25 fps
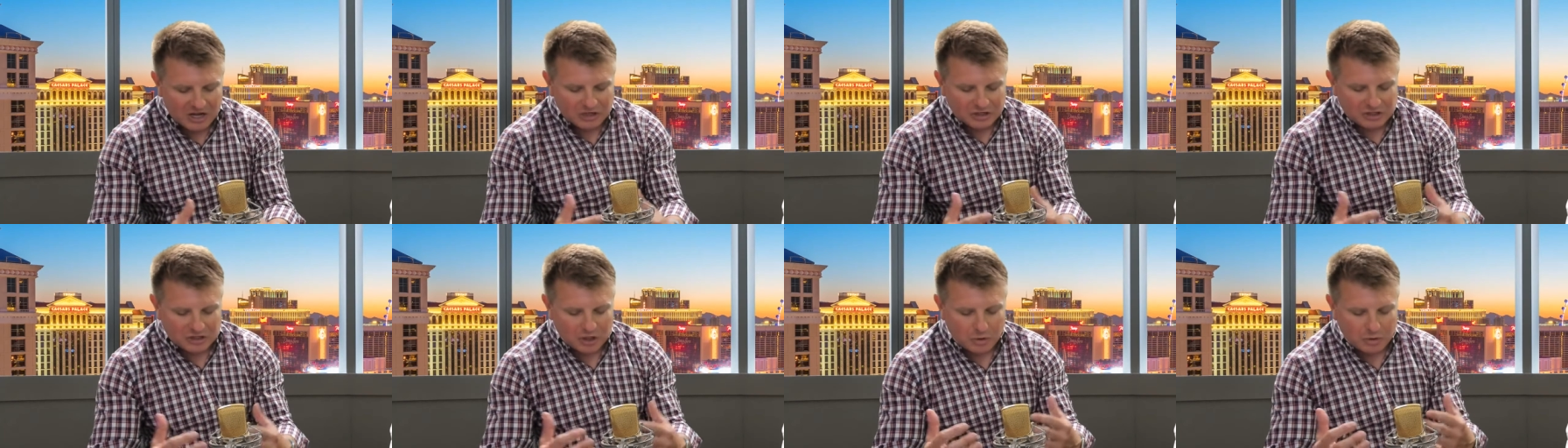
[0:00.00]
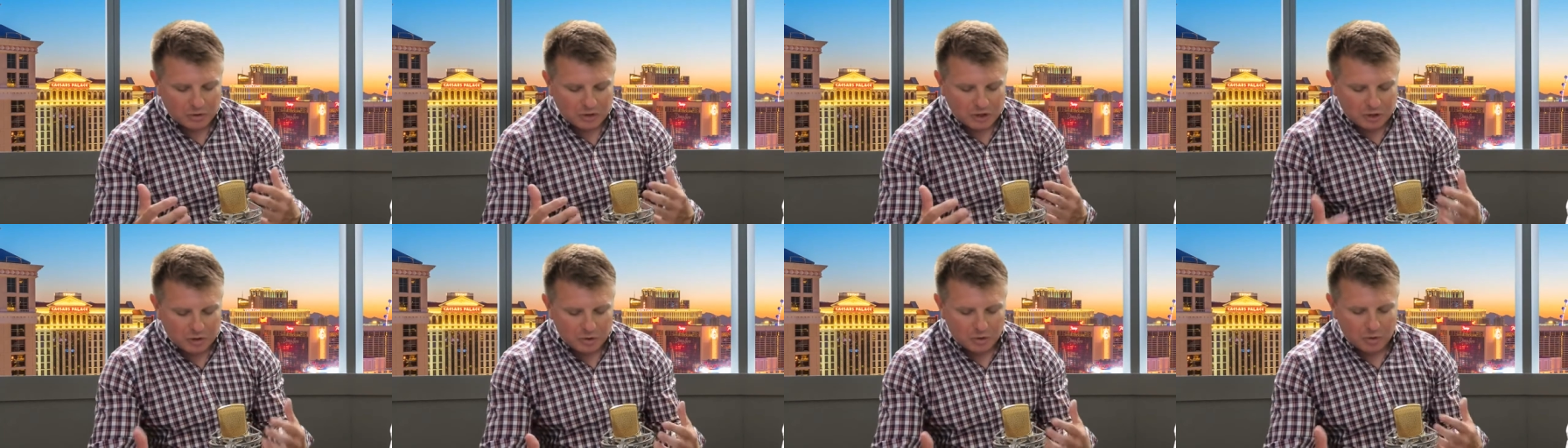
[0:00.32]
So
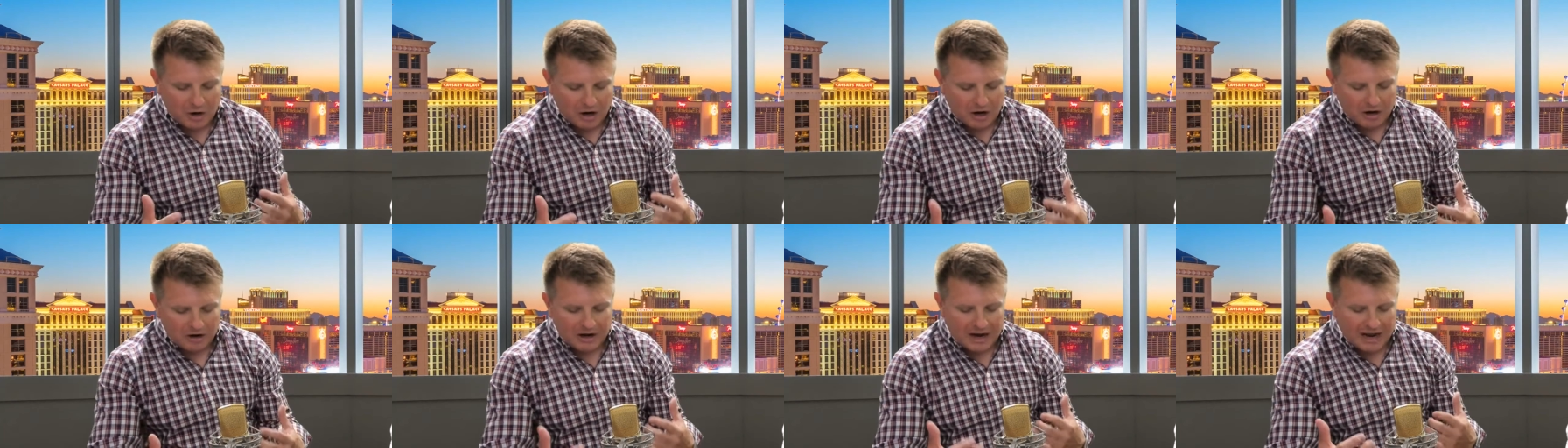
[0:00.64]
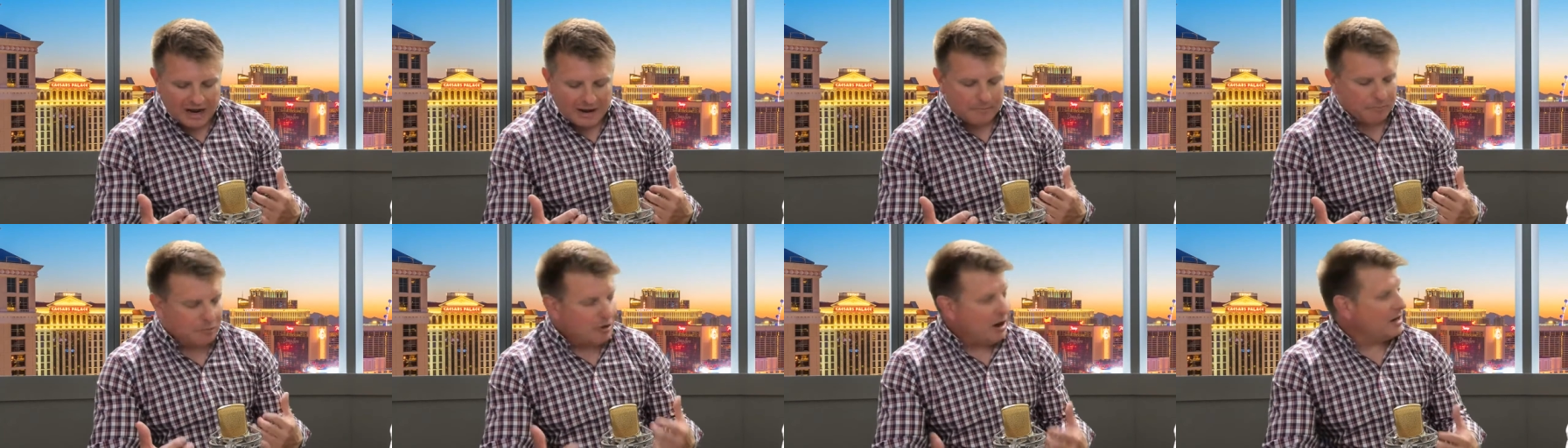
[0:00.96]
you are
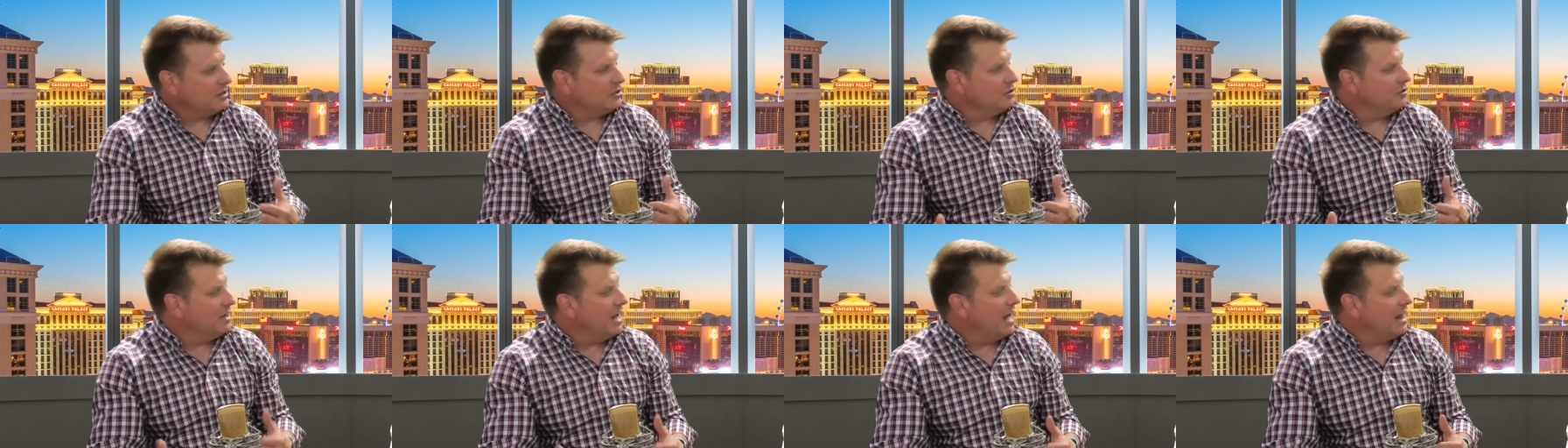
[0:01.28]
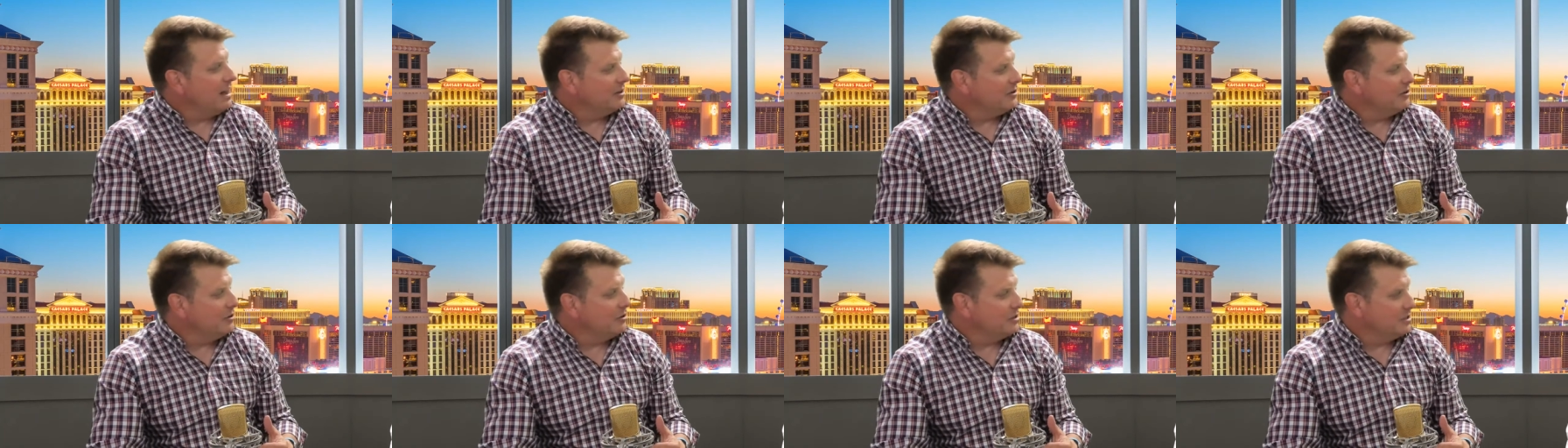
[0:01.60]
a Proctor
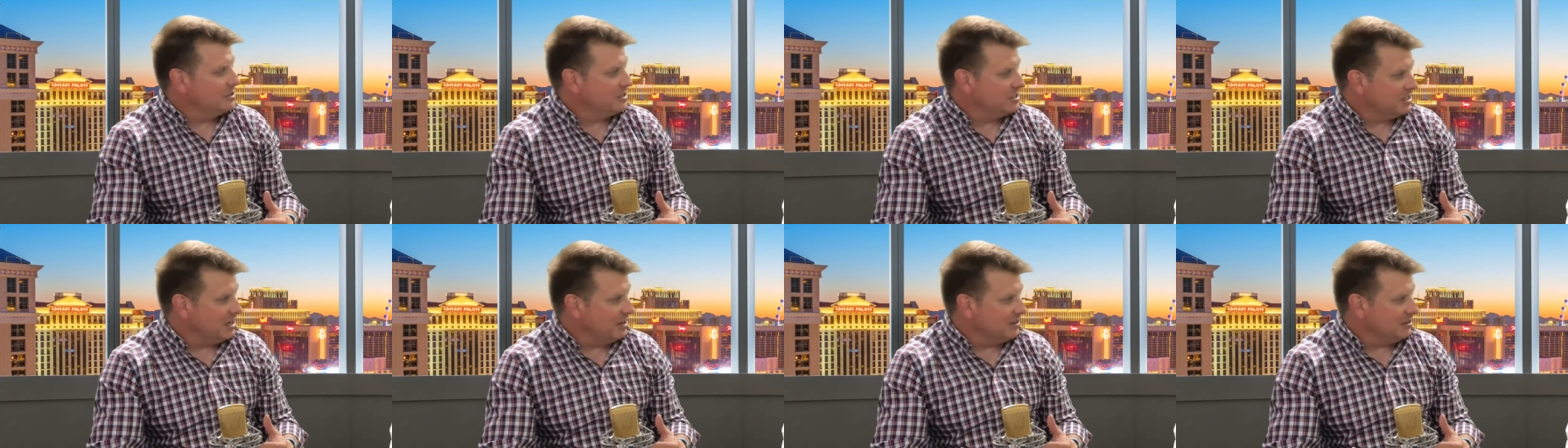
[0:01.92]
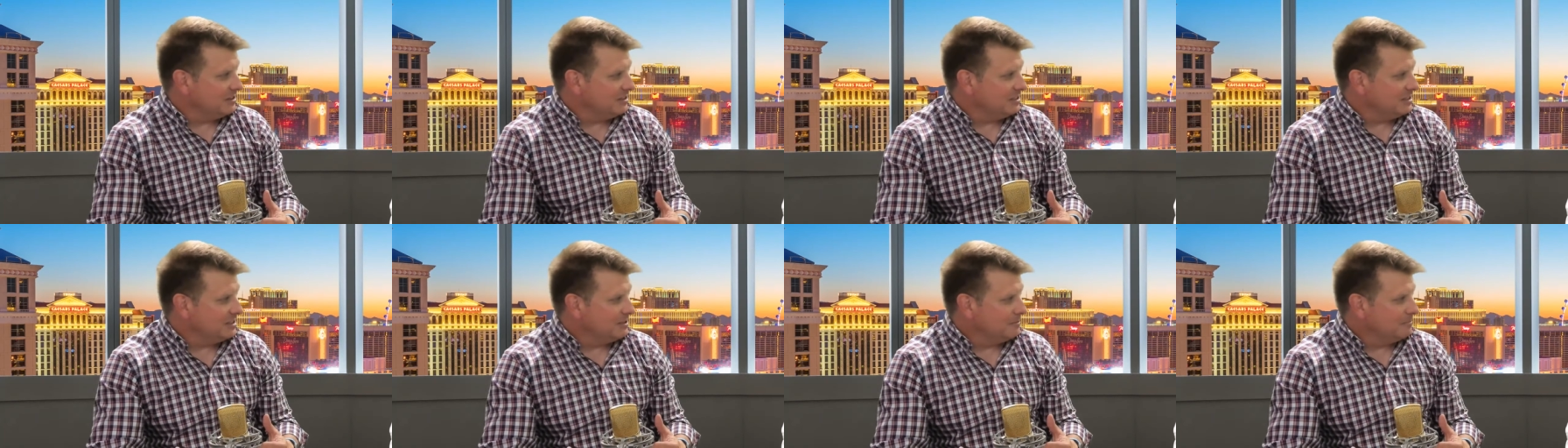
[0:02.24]
Gallagher consultant.